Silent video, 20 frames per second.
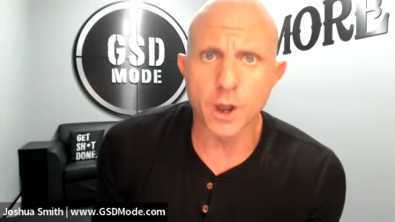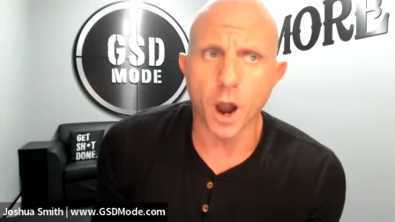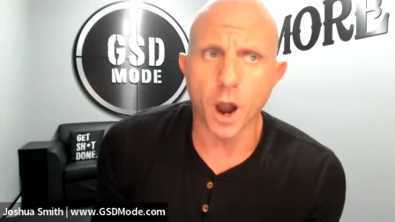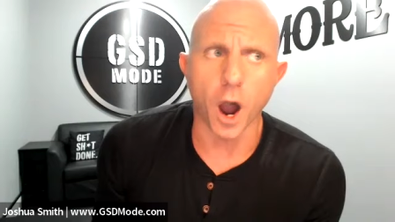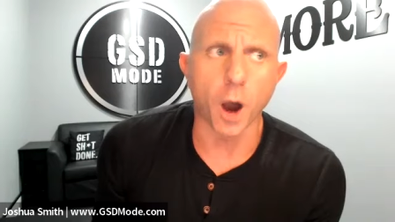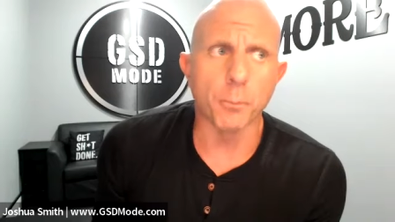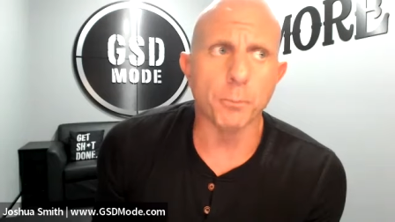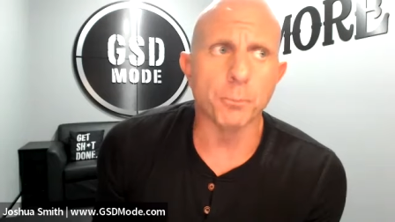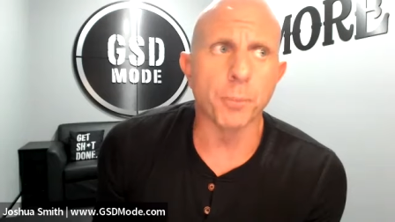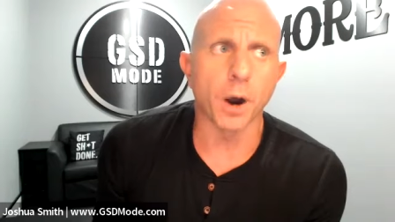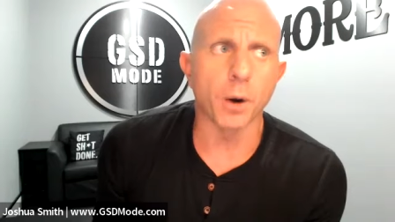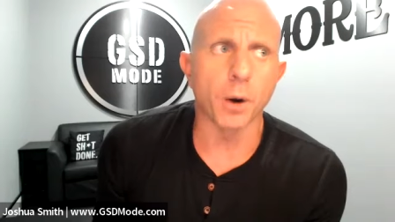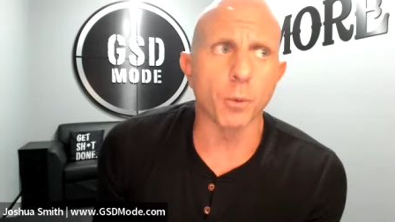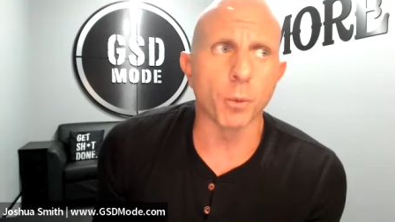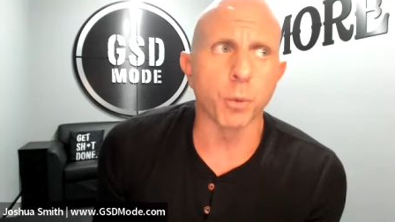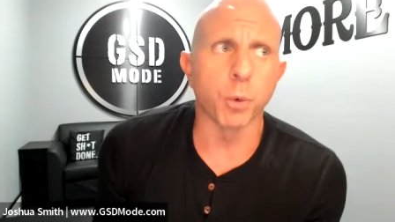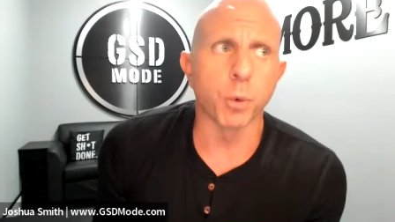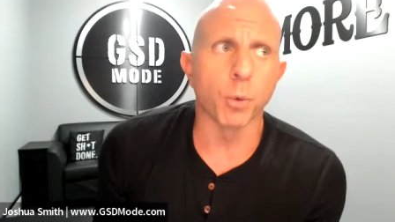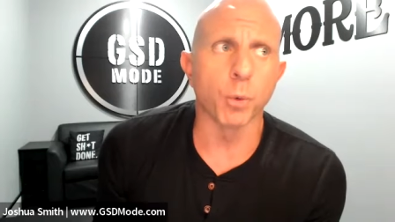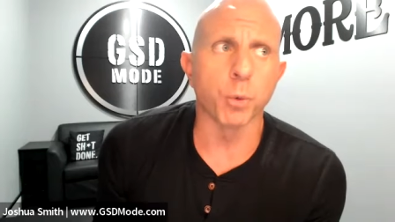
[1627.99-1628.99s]
Um, but
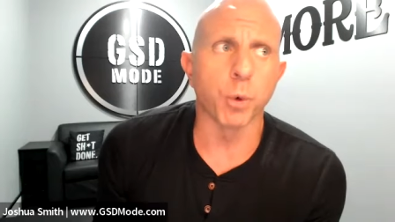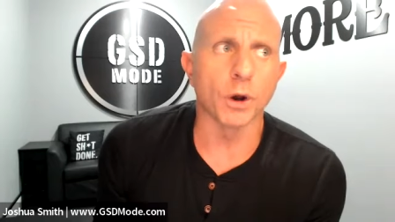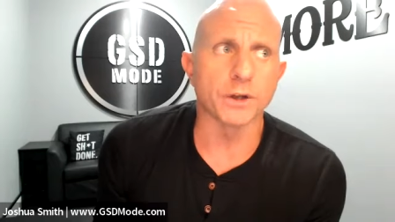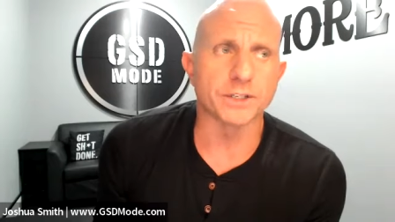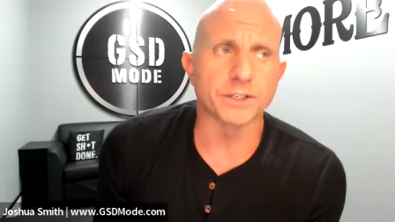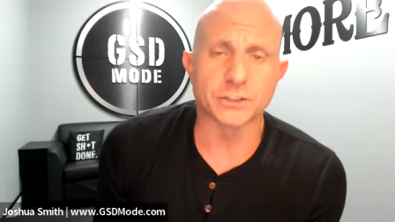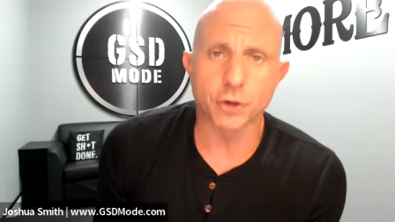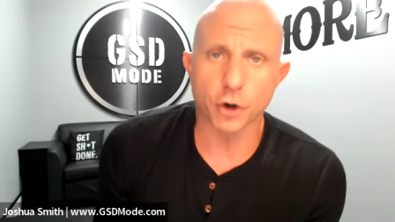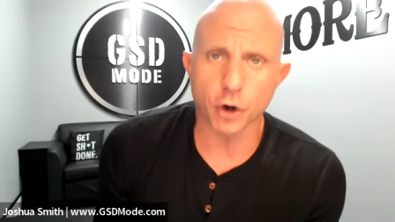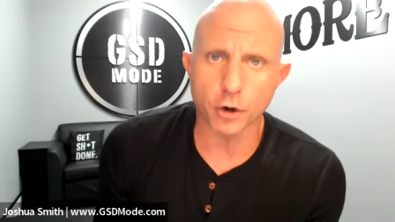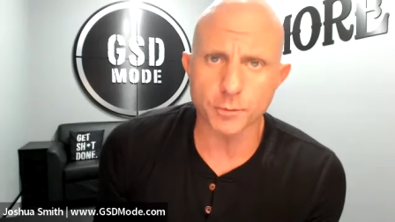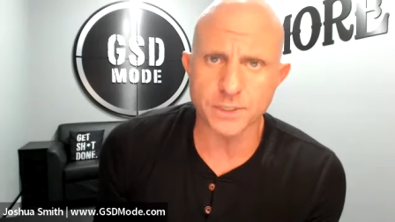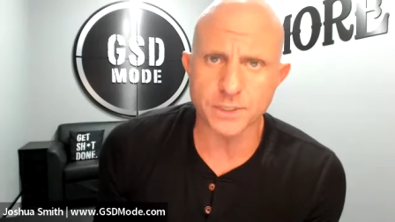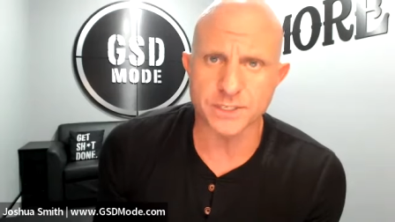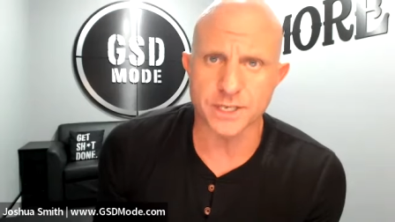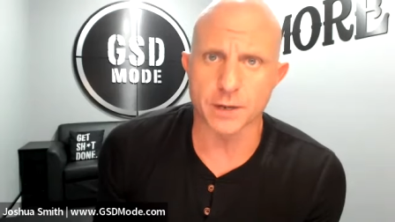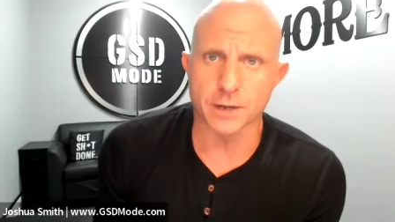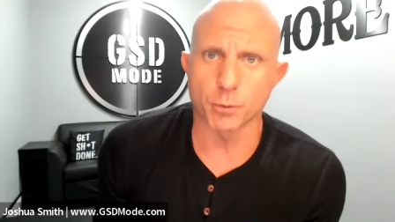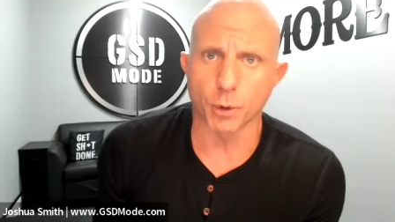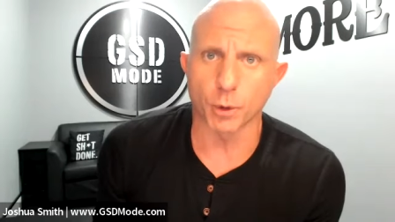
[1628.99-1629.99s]
what
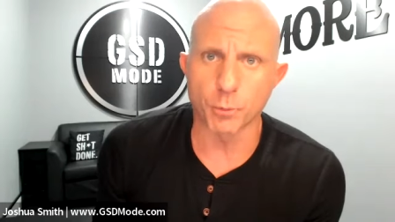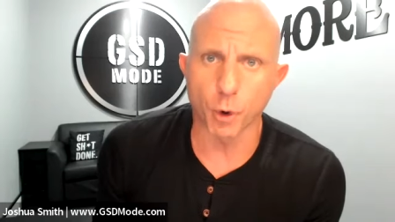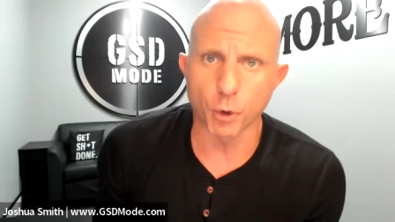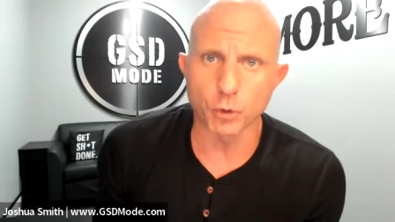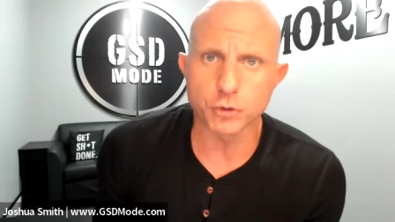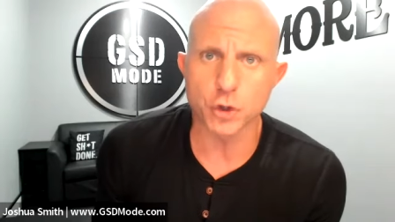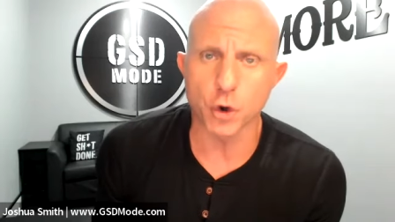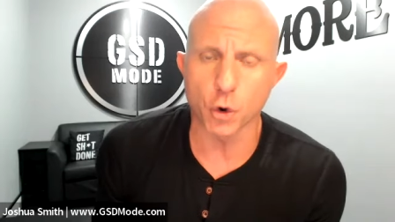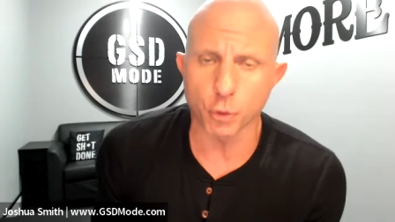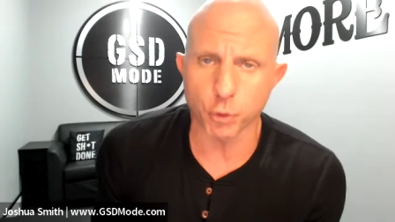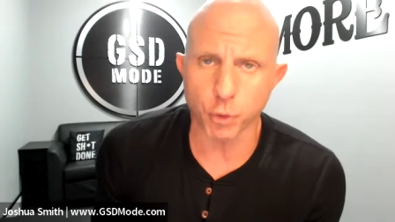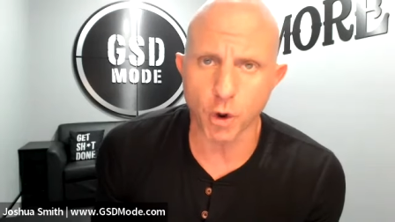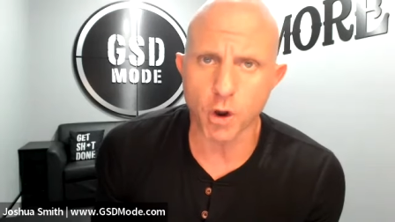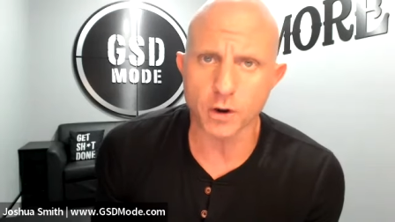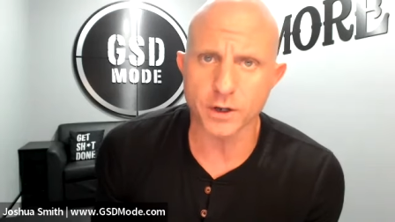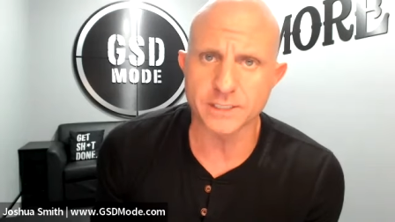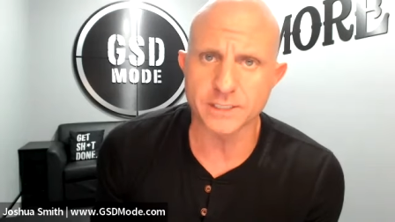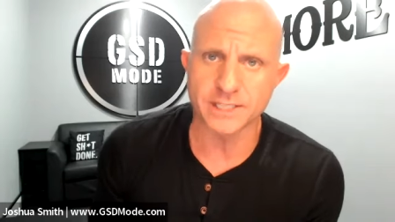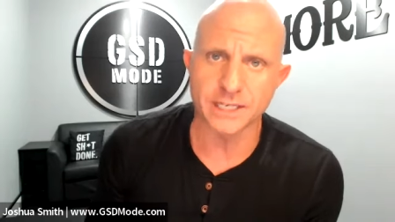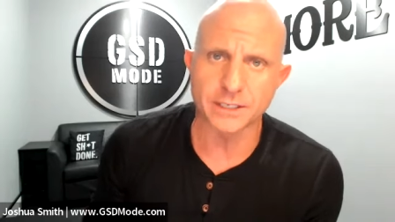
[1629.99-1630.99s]
determines it and where most go
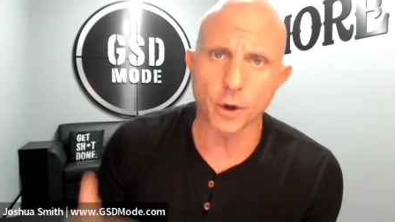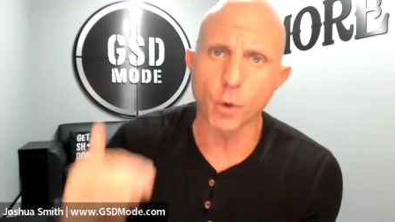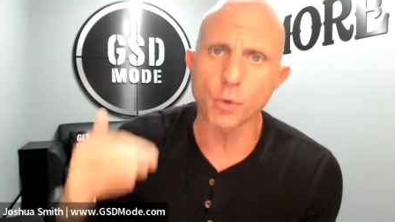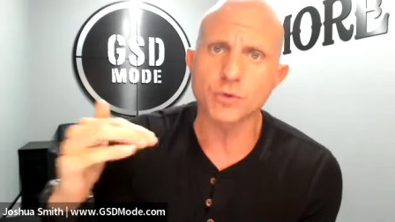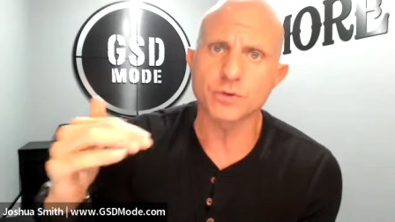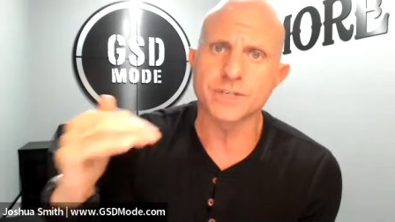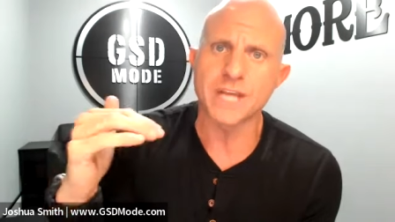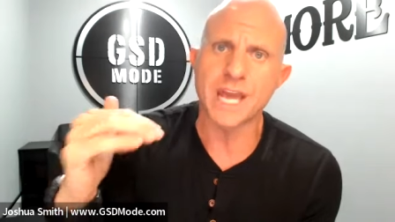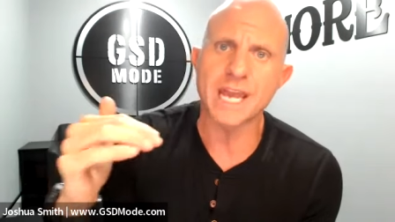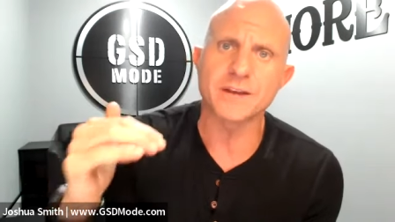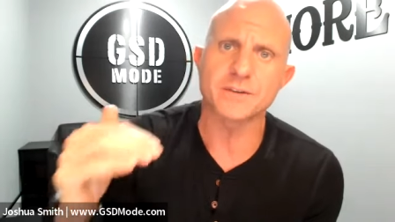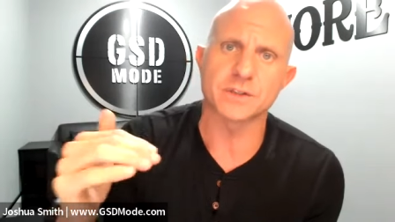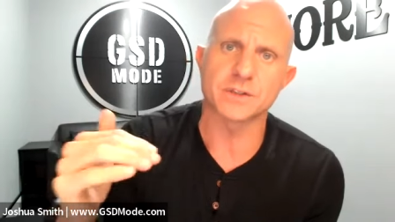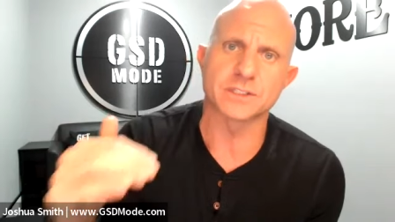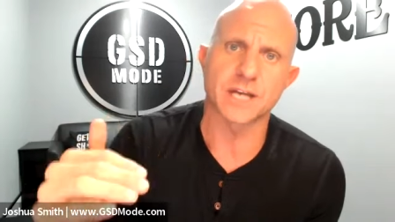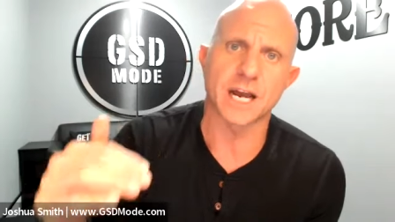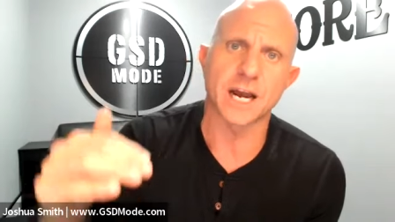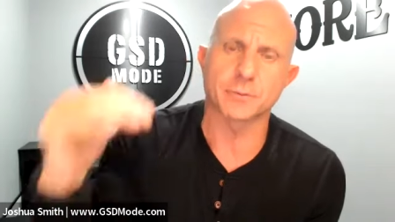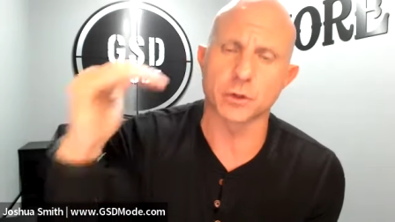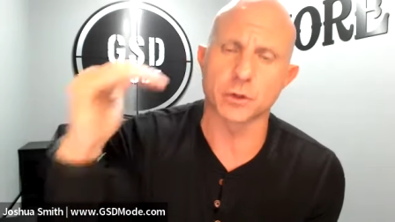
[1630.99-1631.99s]
wrong is they don't take the
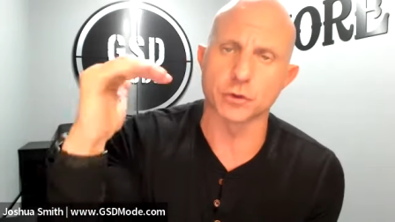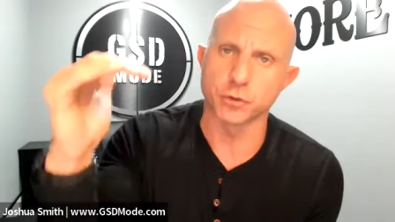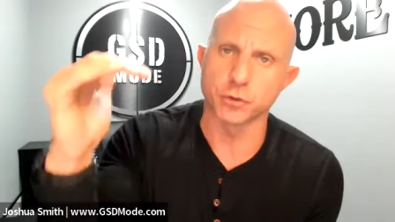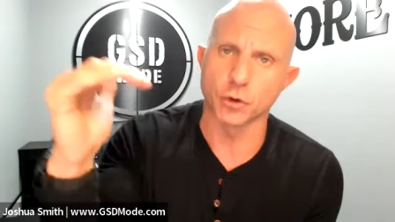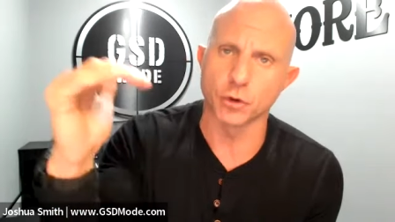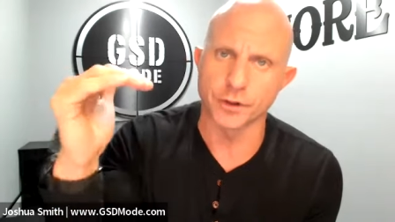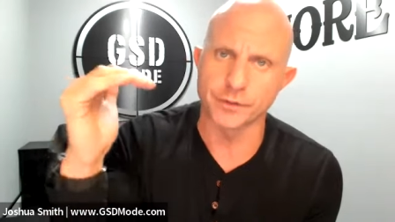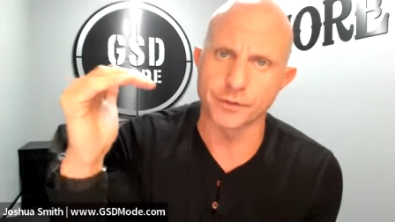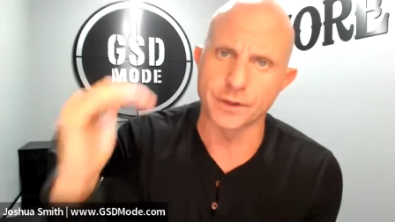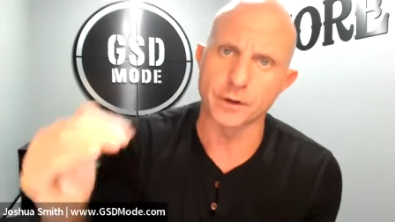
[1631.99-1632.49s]
time to learn it.